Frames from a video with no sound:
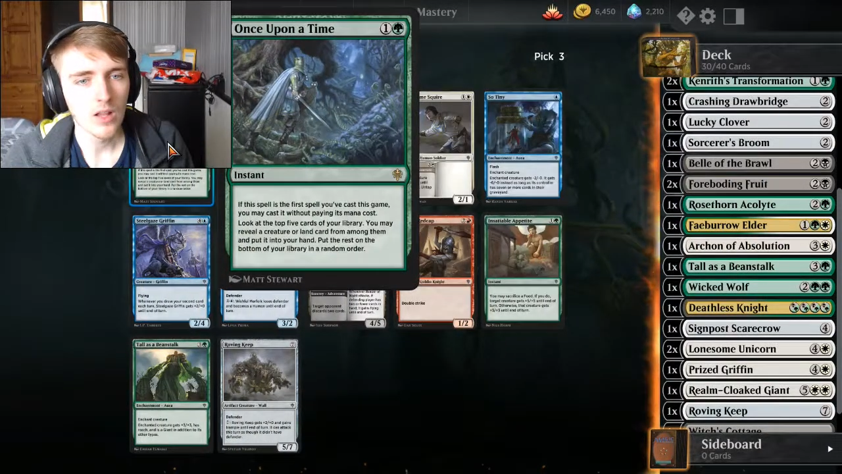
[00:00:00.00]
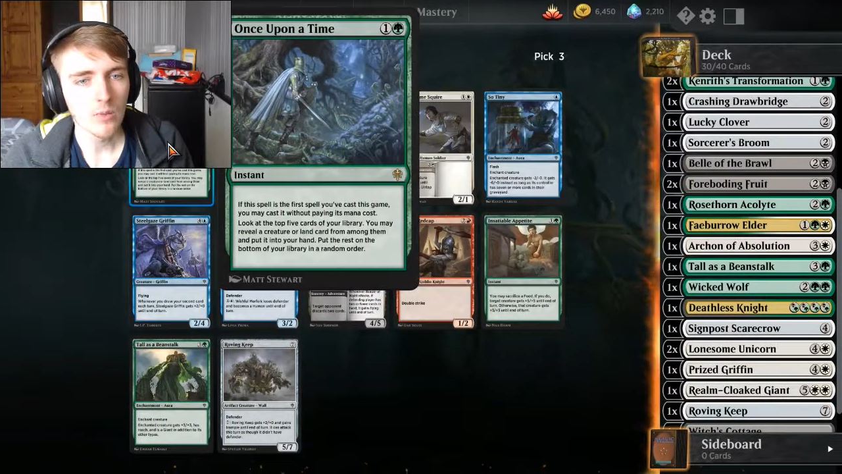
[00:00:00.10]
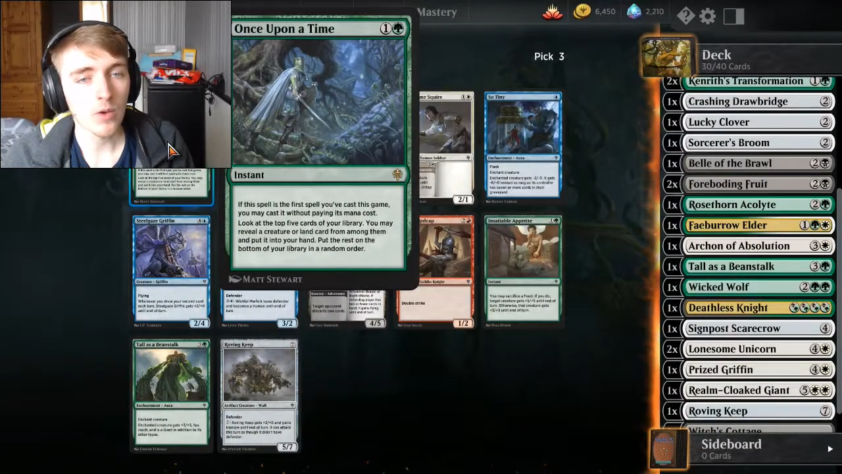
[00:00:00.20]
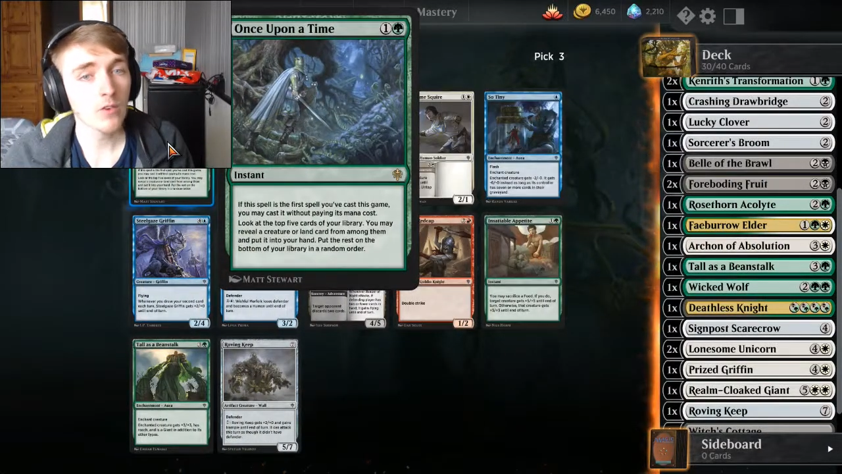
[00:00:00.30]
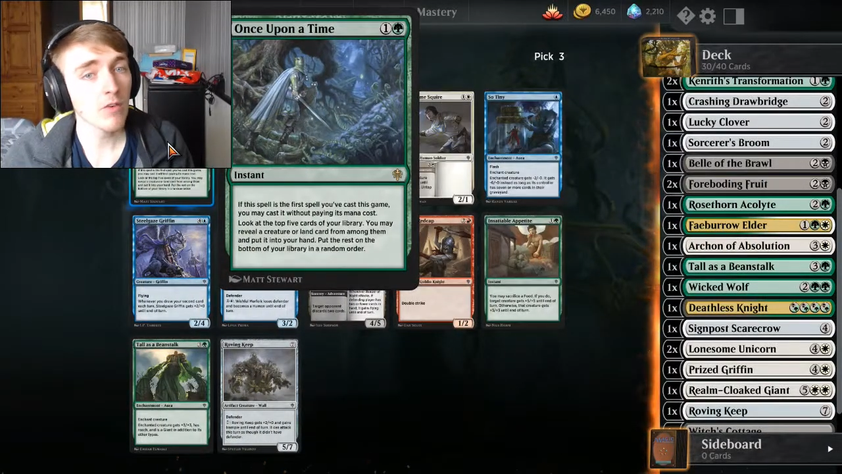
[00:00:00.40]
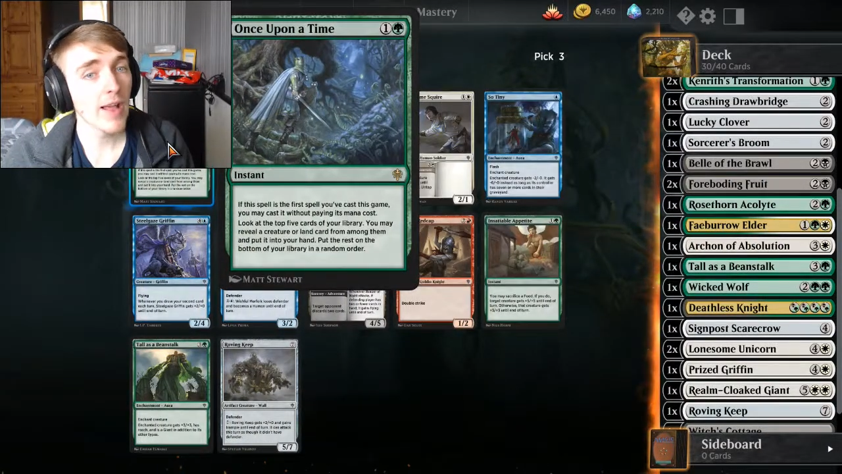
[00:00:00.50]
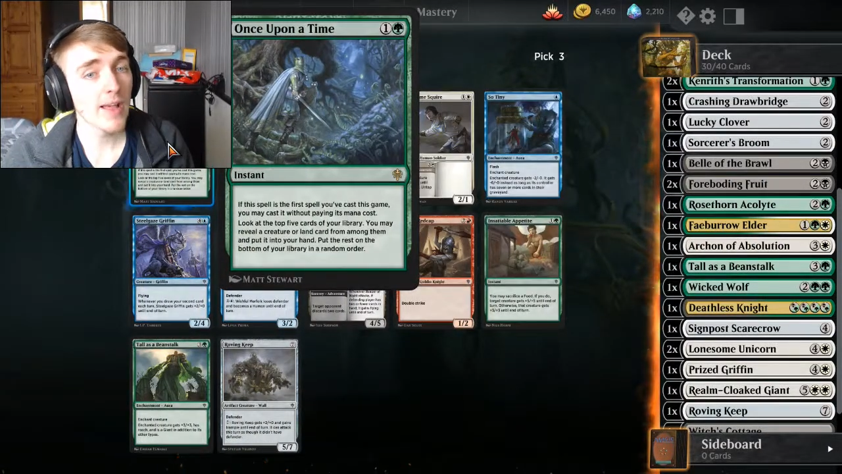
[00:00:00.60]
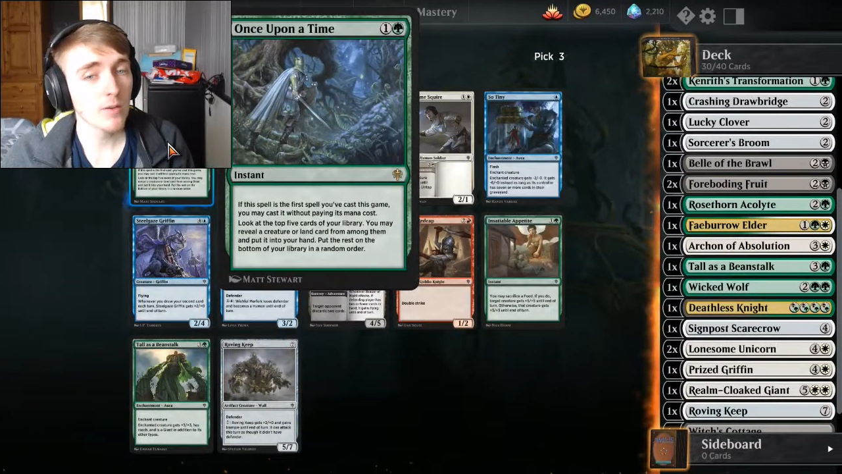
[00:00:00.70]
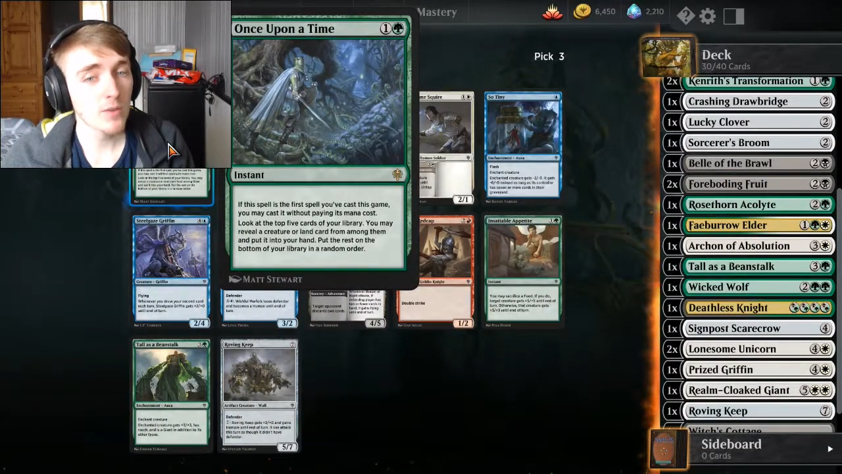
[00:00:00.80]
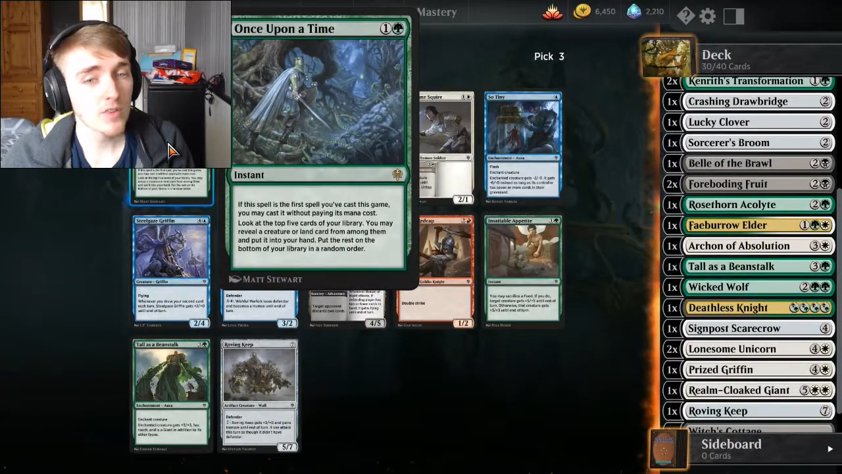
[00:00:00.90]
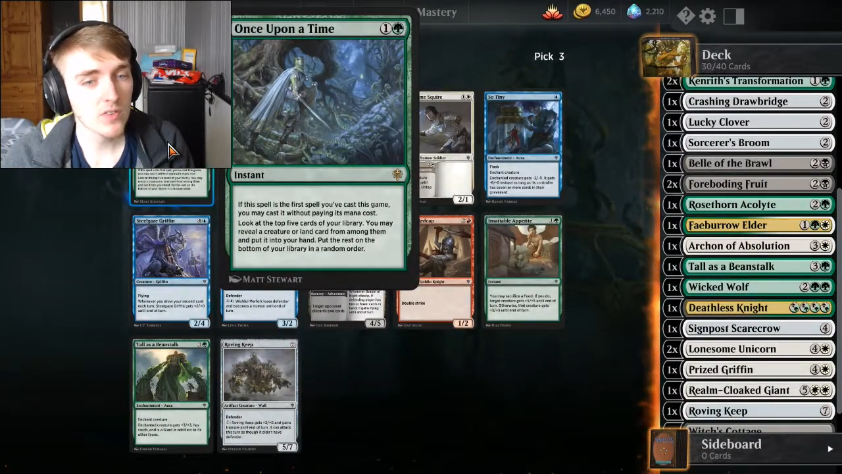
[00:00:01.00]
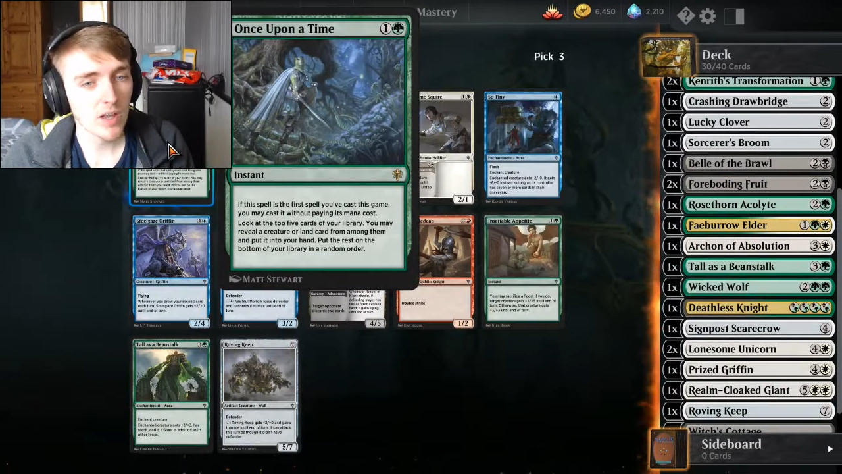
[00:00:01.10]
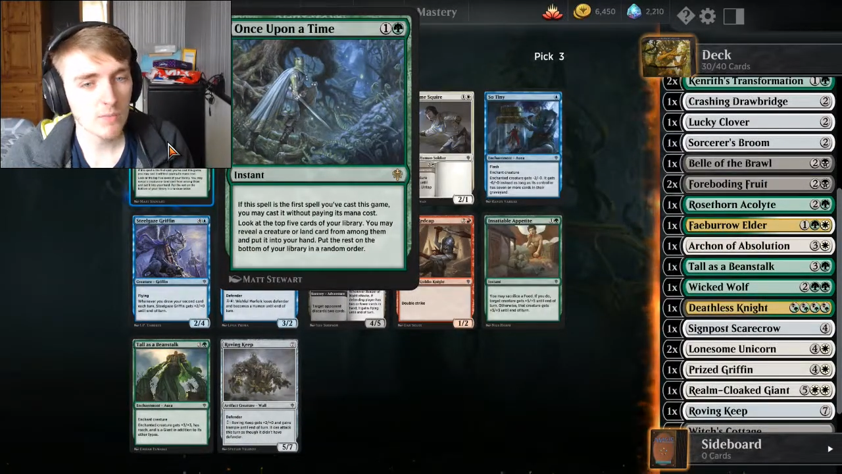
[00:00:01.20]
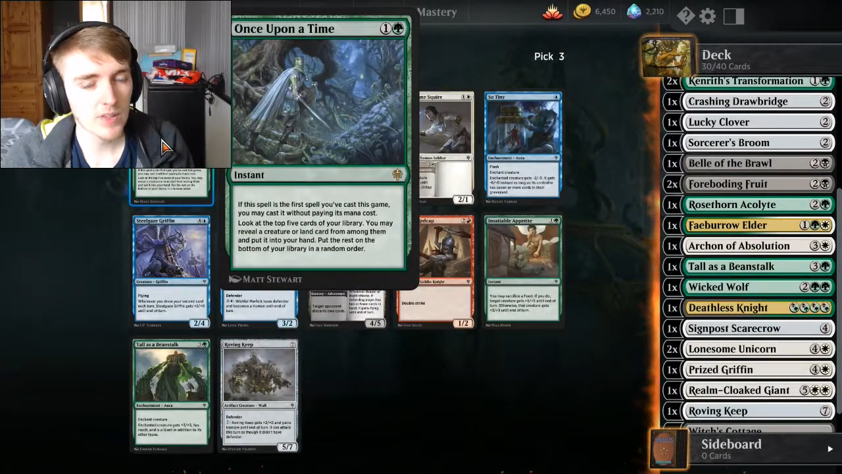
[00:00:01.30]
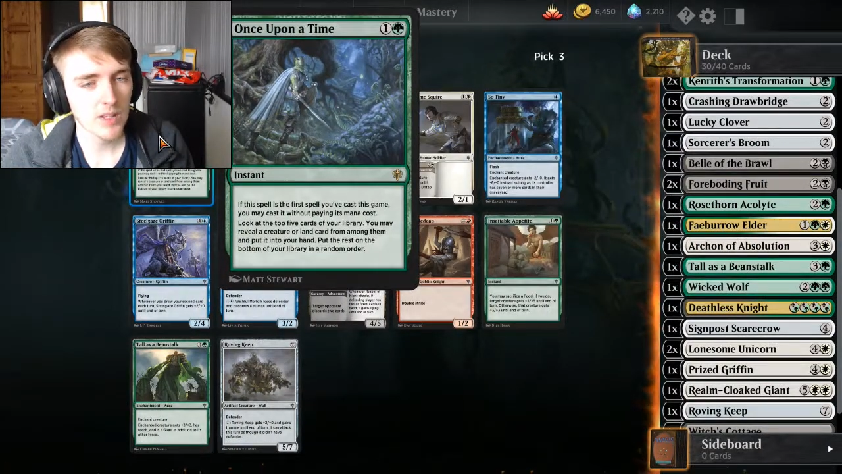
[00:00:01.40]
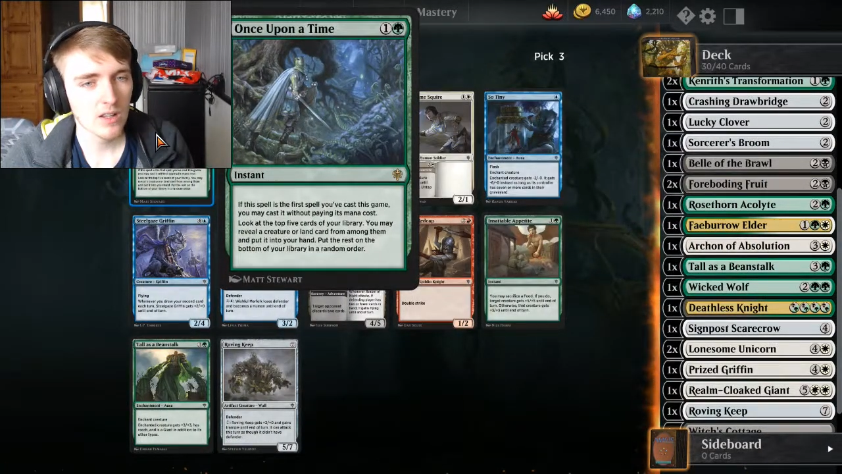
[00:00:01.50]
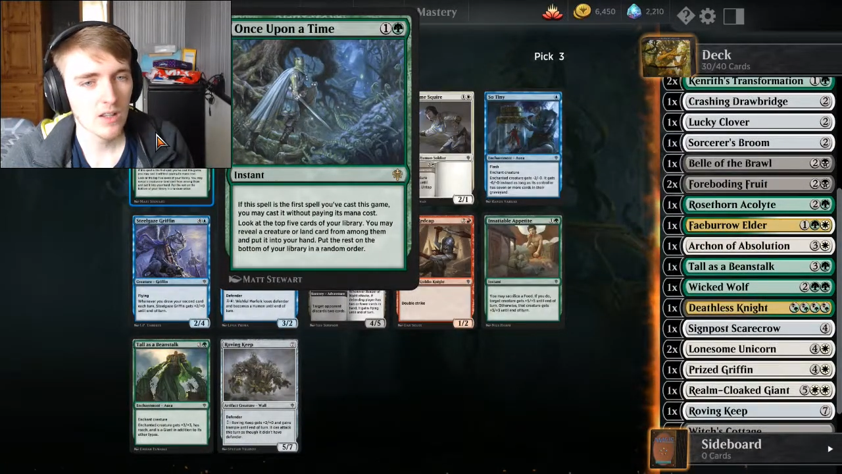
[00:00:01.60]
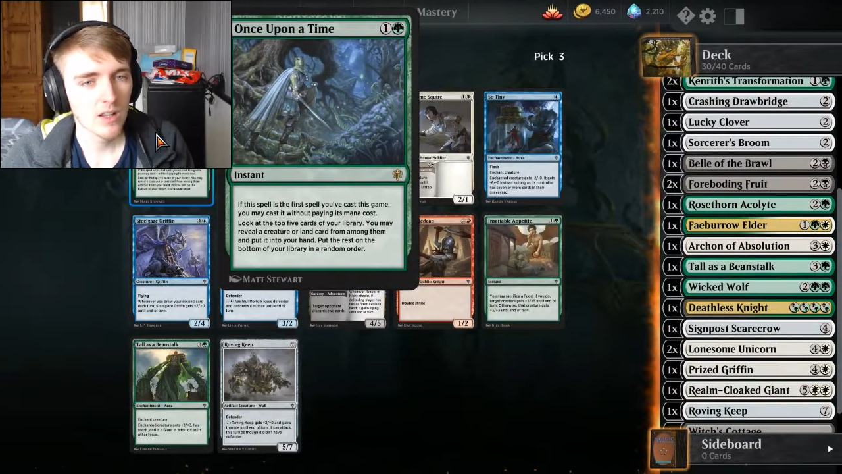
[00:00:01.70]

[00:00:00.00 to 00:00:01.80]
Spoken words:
We got a rare, which is tempting.